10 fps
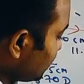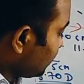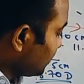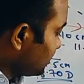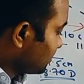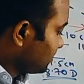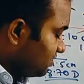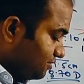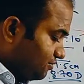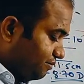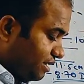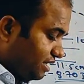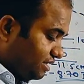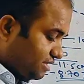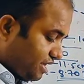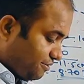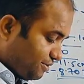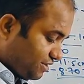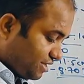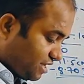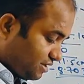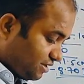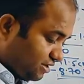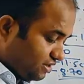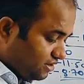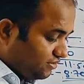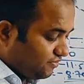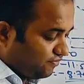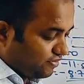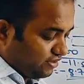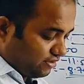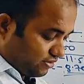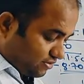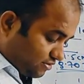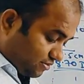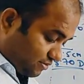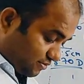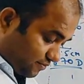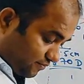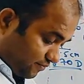increased. So minus, how much it has increased? So